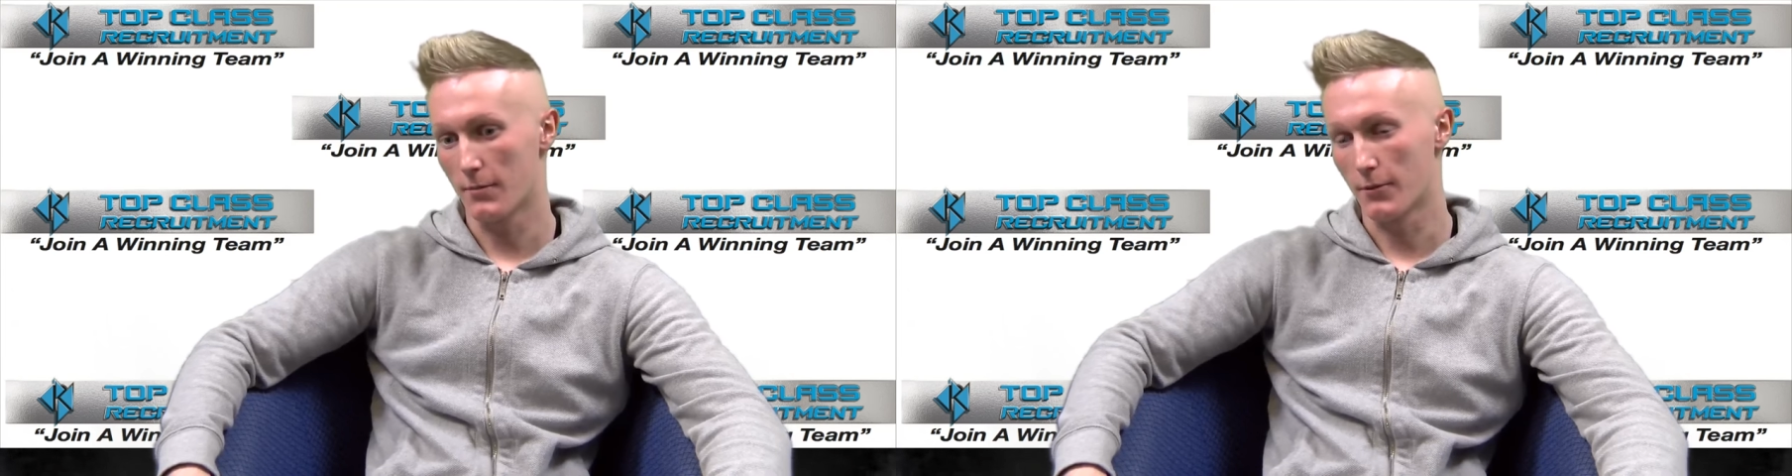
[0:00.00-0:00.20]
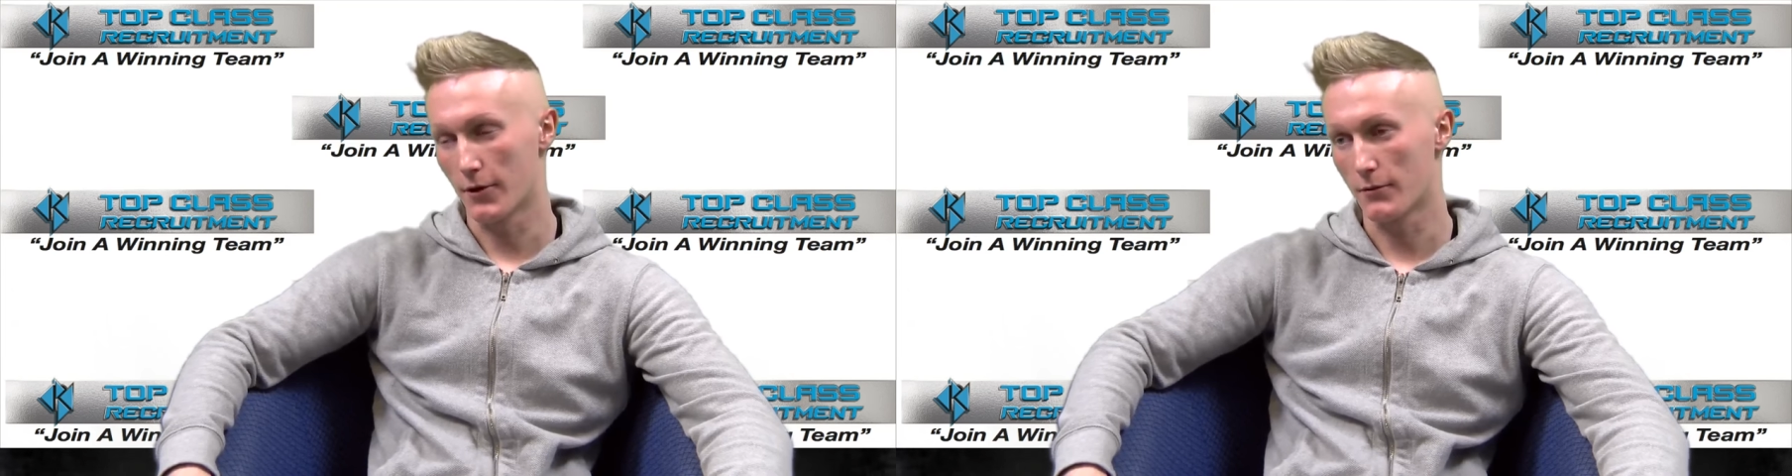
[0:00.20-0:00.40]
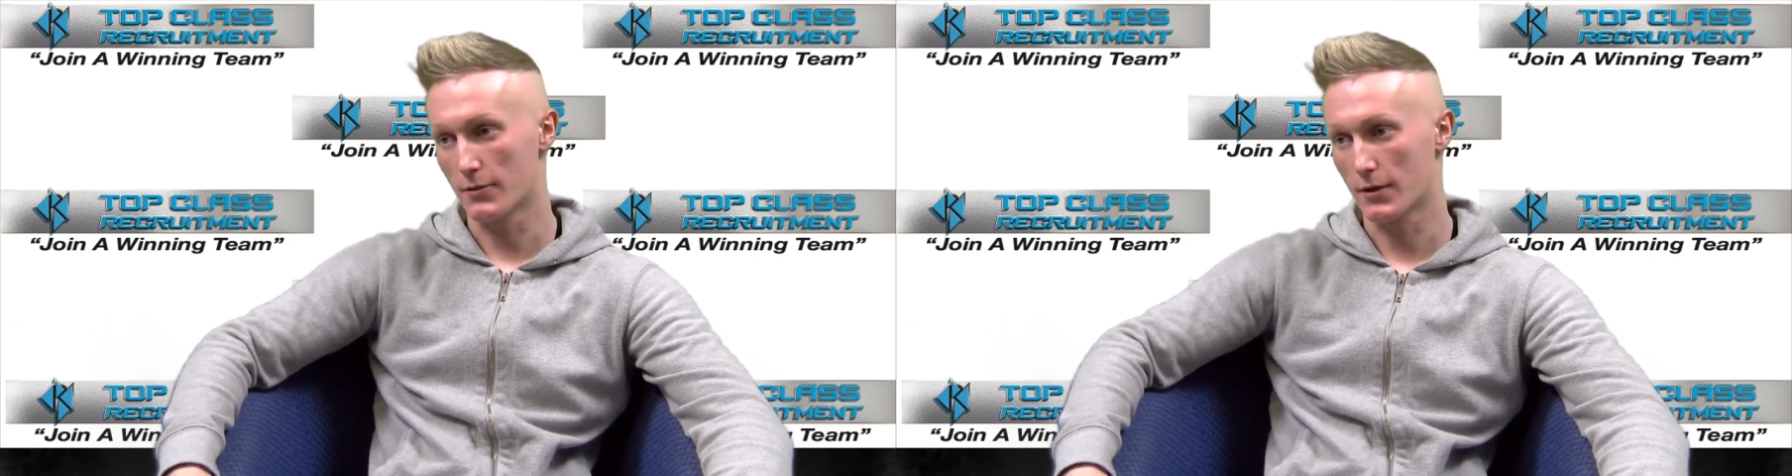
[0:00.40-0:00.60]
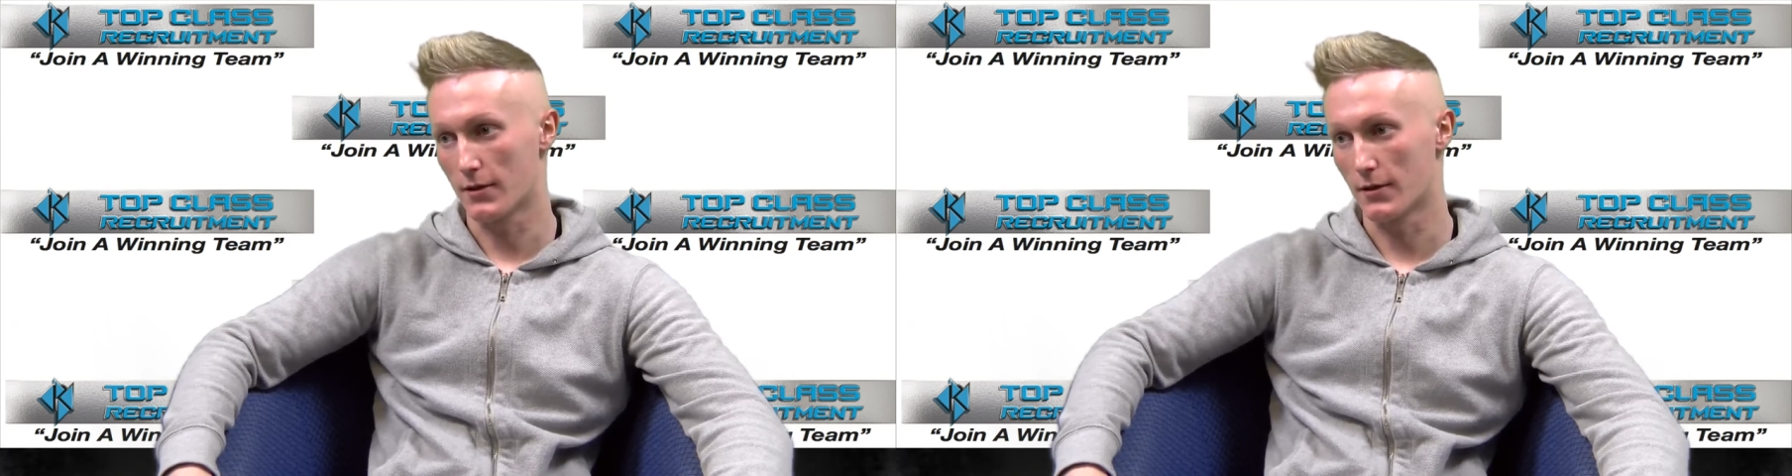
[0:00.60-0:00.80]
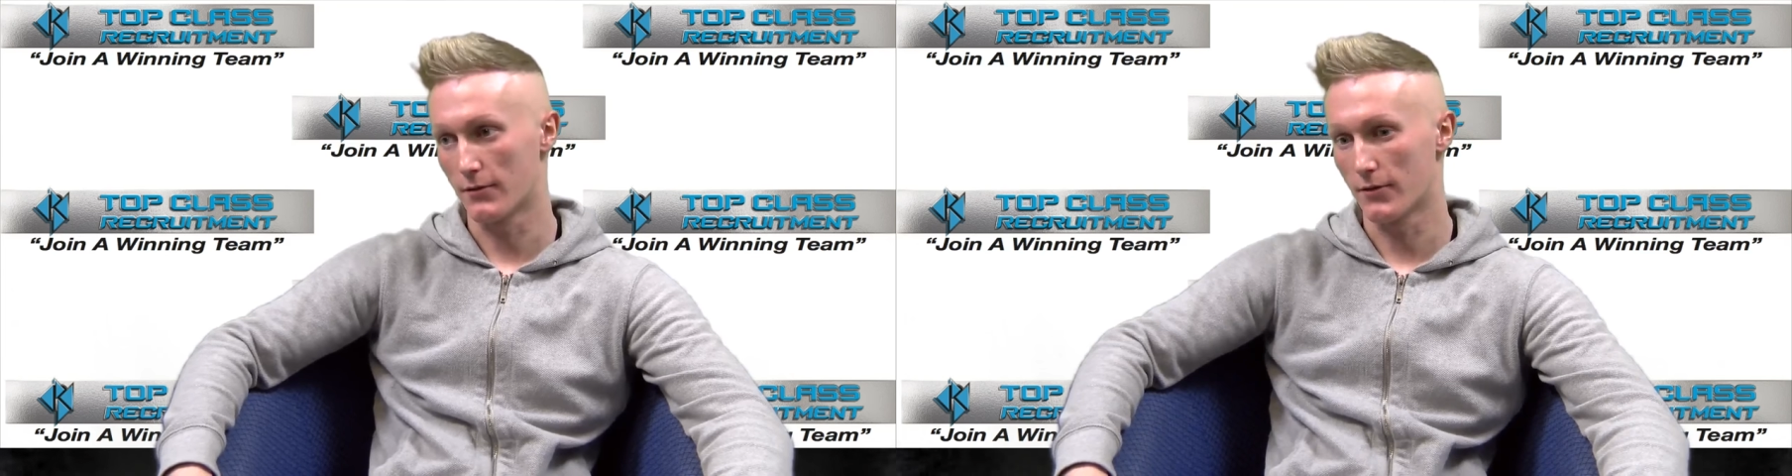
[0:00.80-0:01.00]
point was
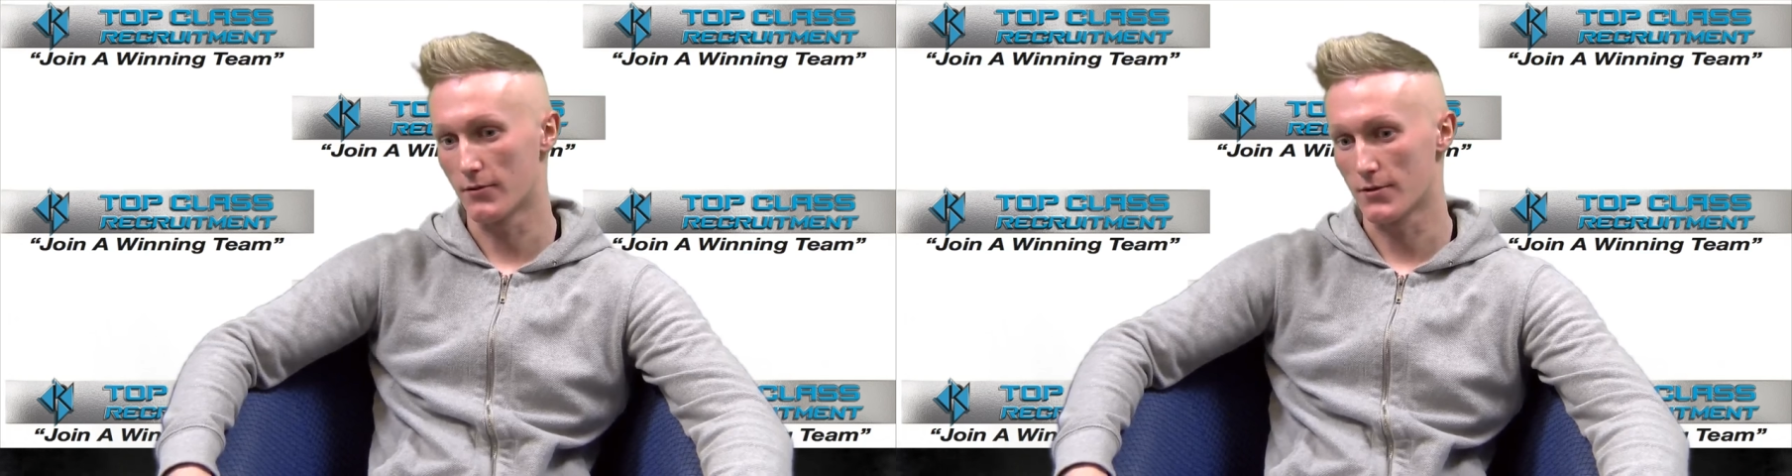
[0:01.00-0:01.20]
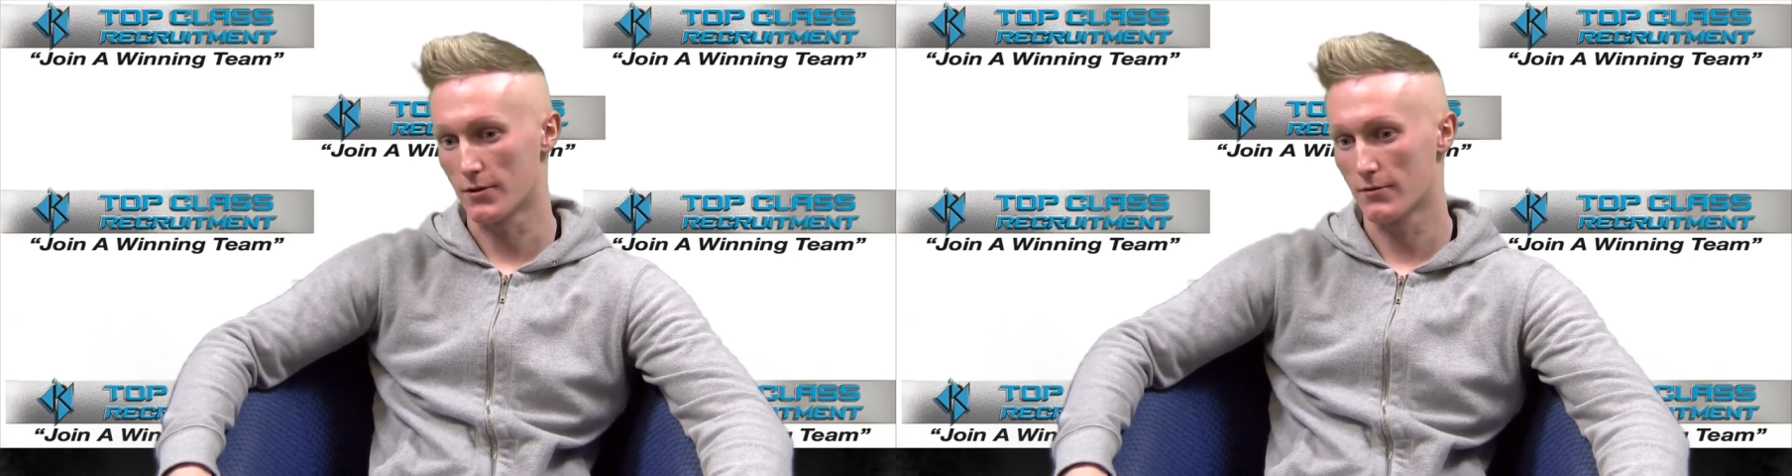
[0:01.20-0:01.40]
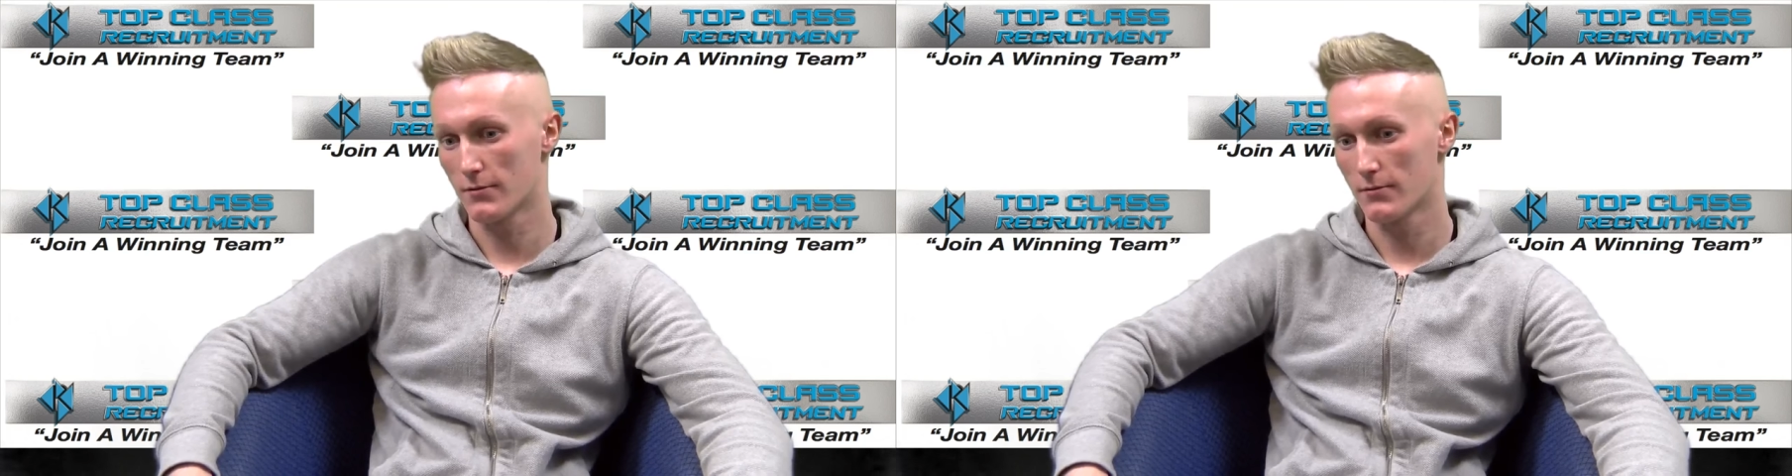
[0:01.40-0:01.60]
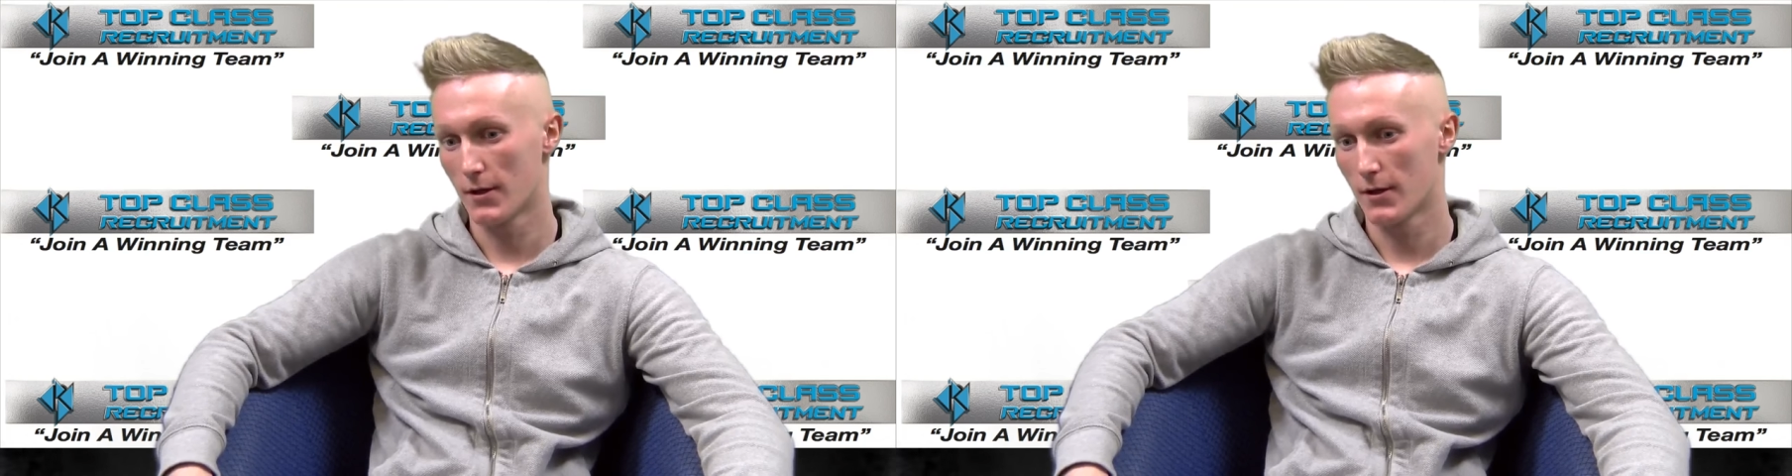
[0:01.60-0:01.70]
kind of a fair result.